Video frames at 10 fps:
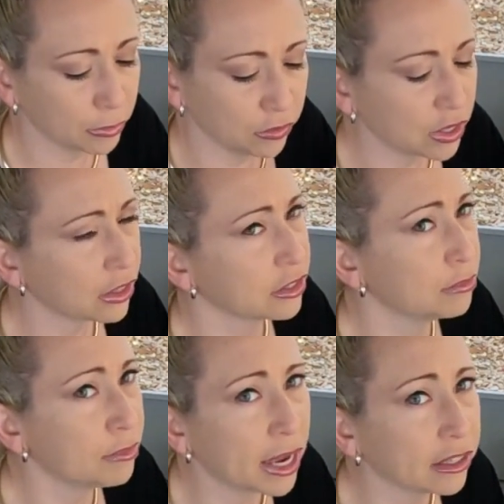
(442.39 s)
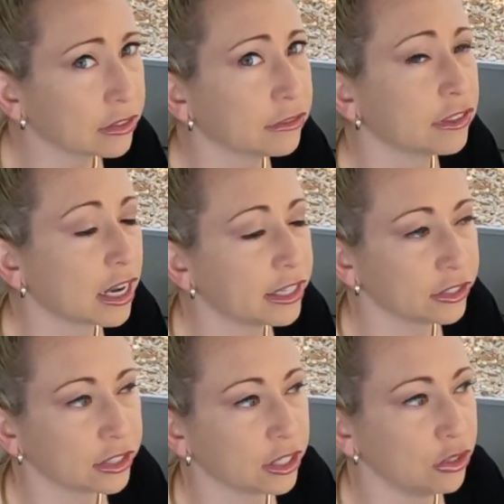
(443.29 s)
You've got this massive
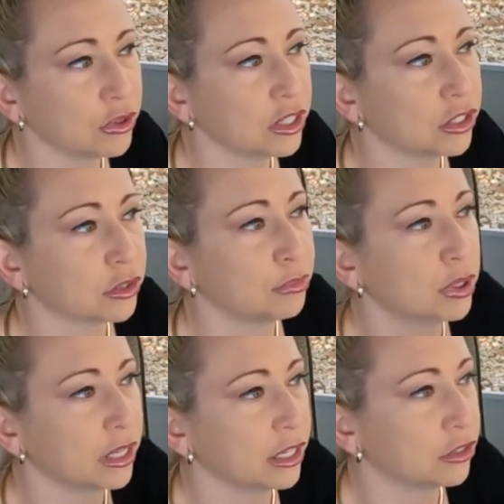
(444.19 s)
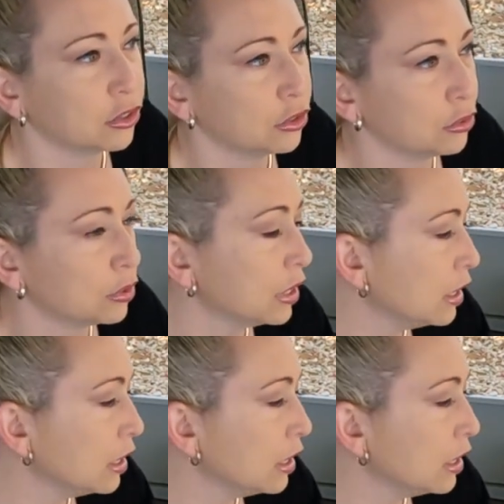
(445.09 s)
radish that you can just put into